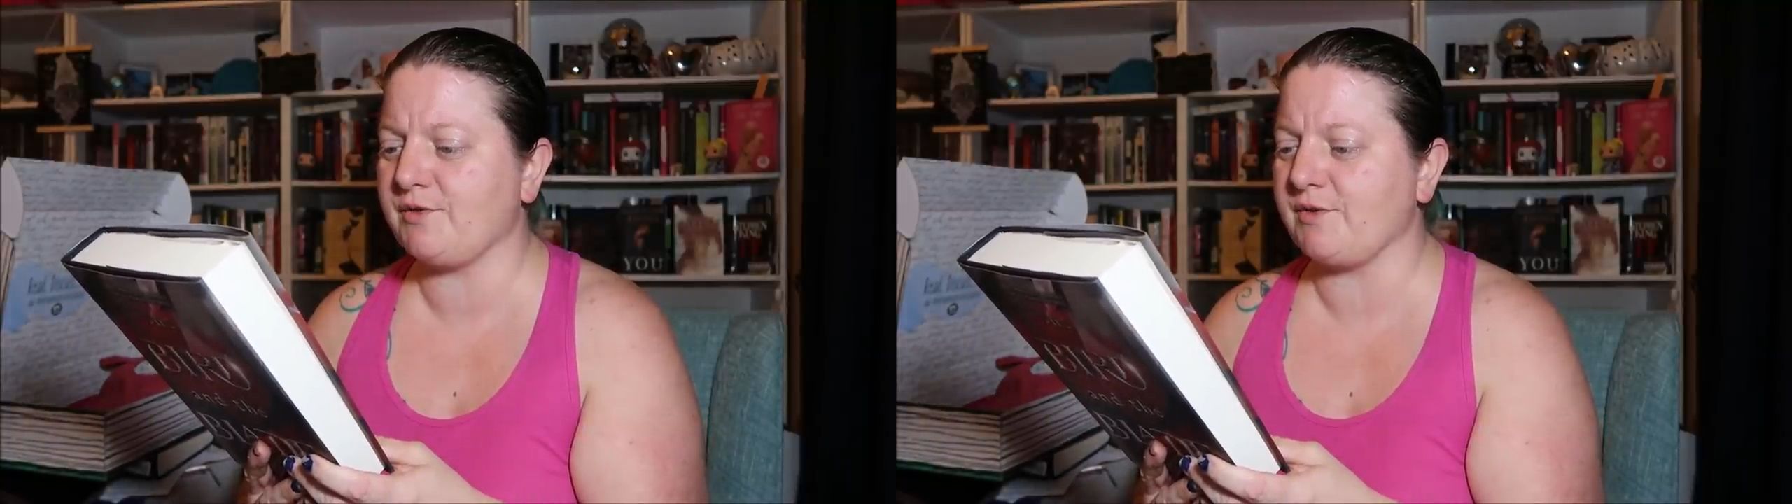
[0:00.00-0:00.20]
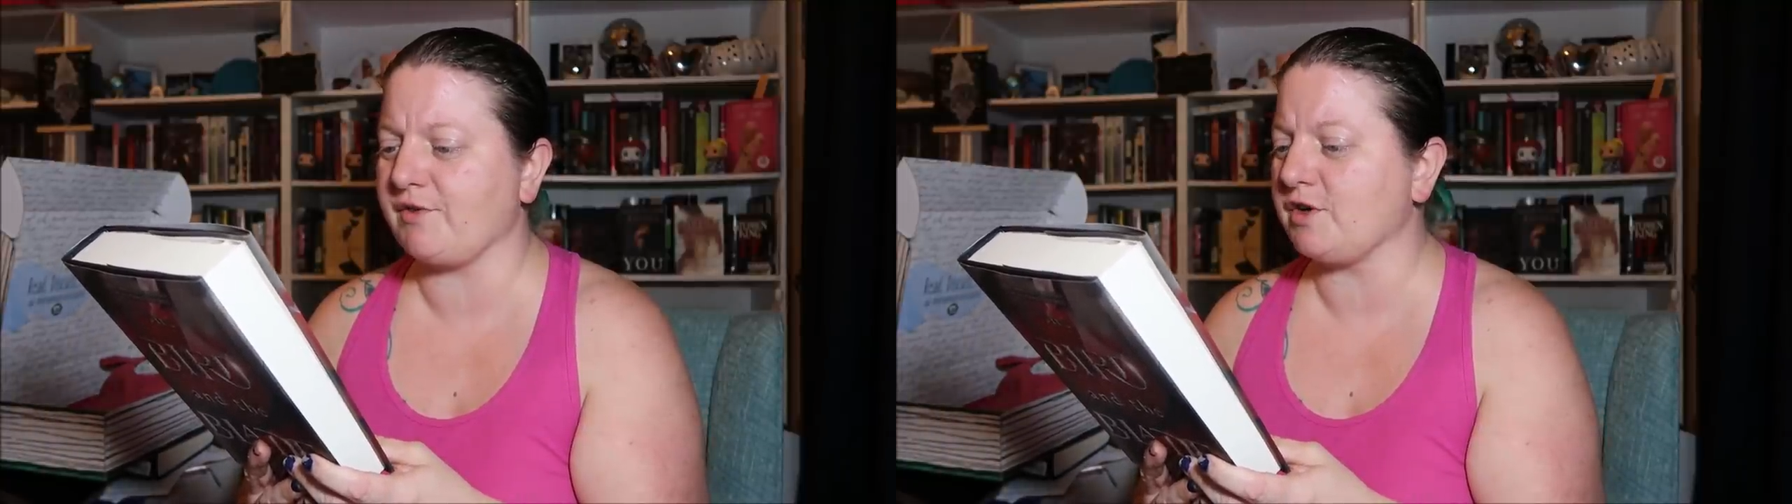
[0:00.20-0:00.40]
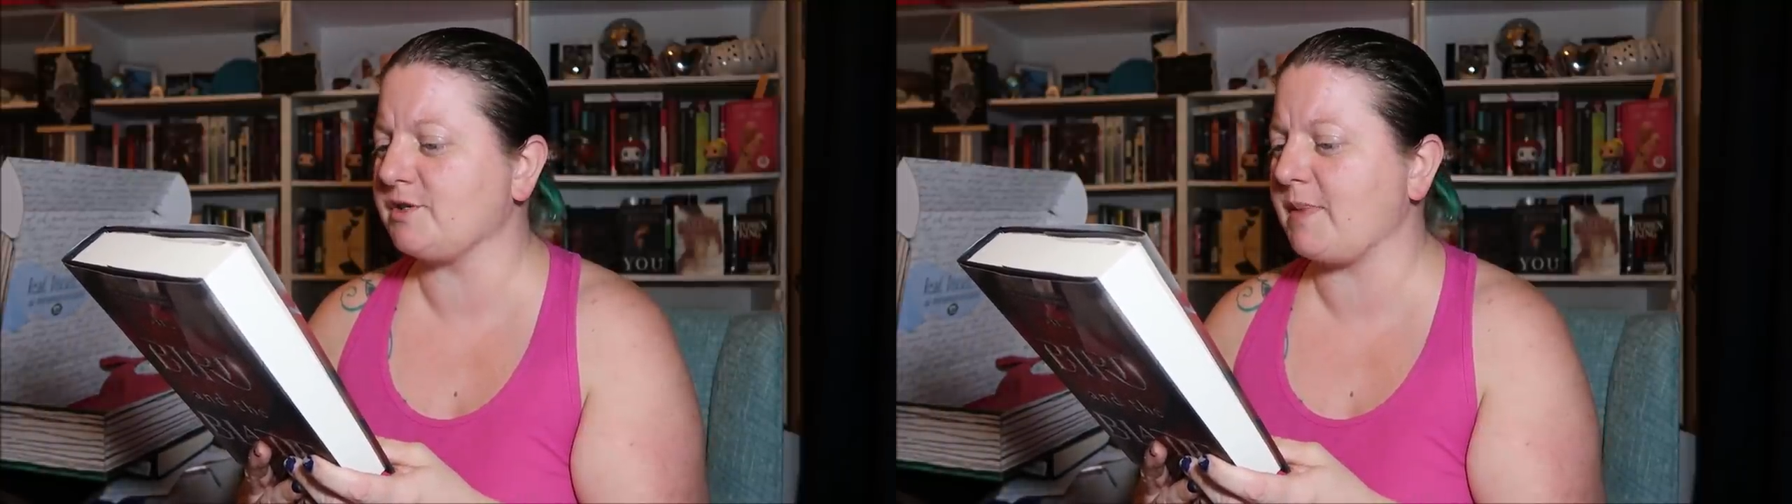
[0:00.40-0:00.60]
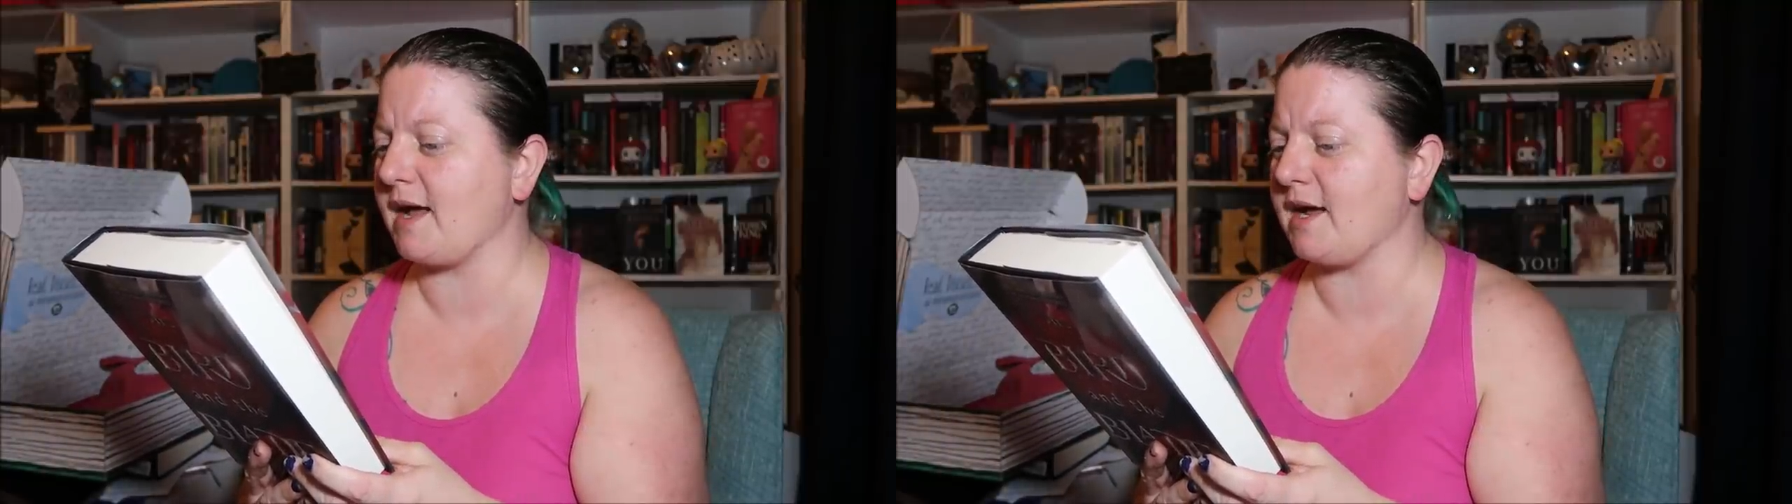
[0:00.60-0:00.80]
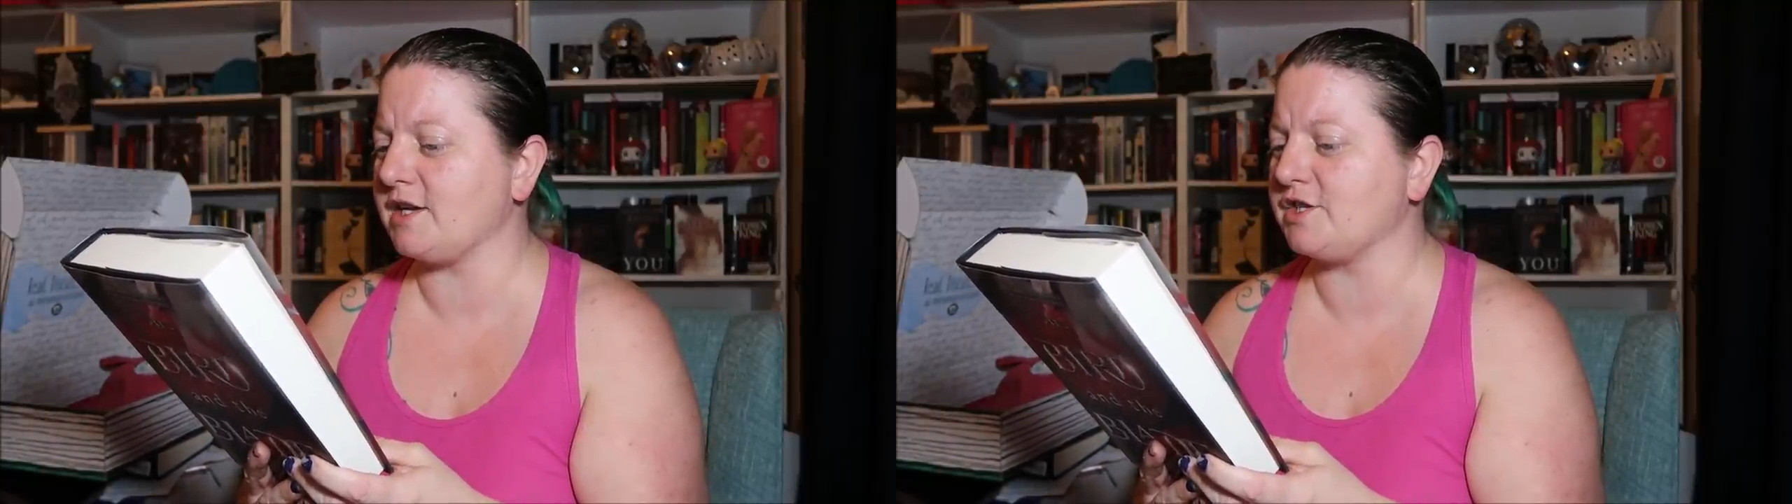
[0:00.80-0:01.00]
from the first
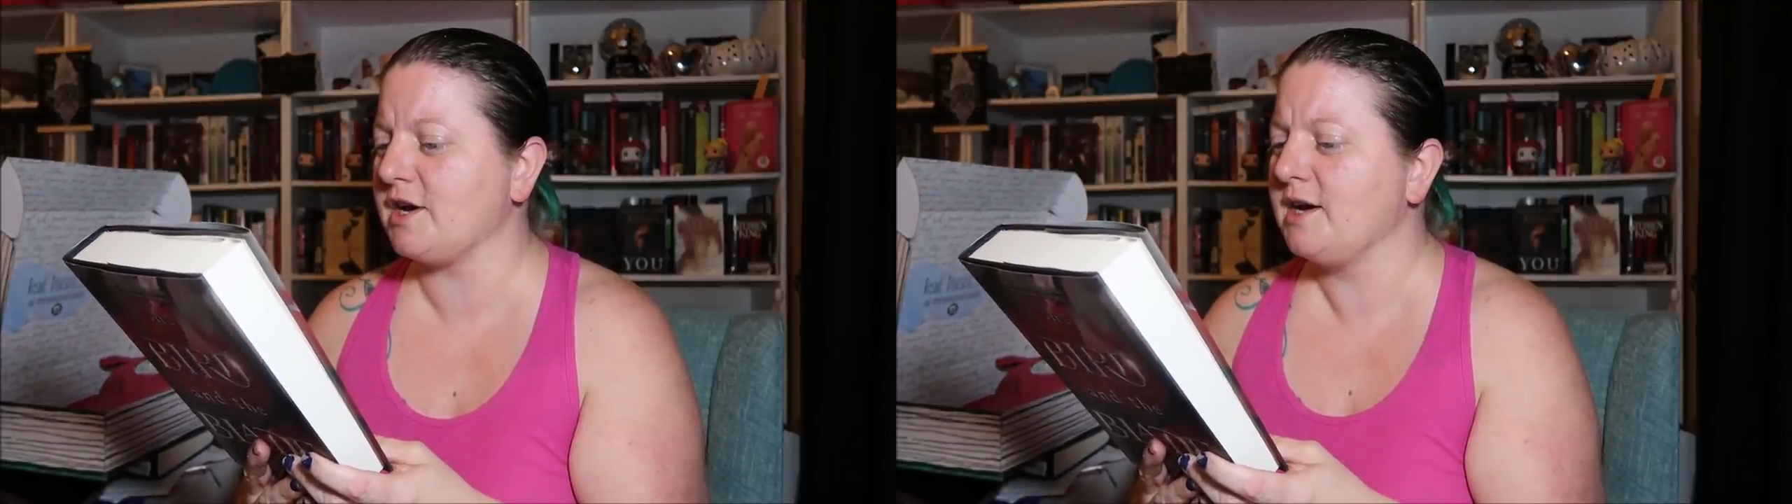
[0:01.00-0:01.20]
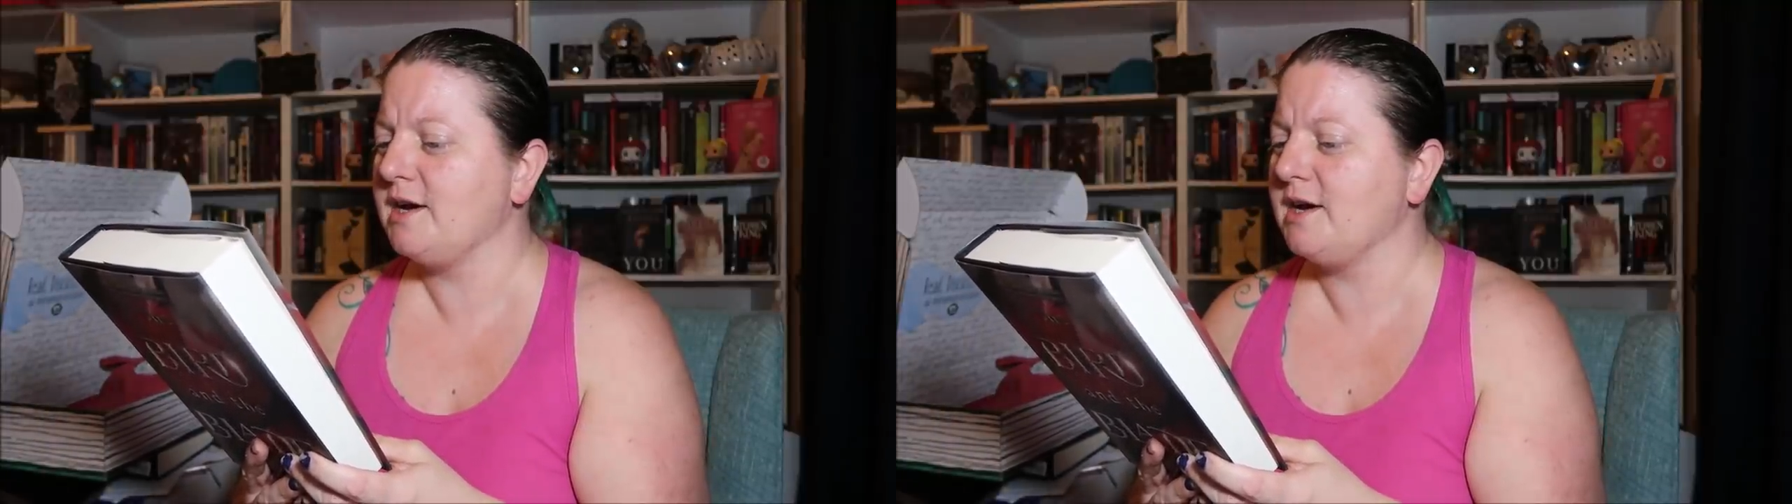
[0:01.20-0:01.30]
page.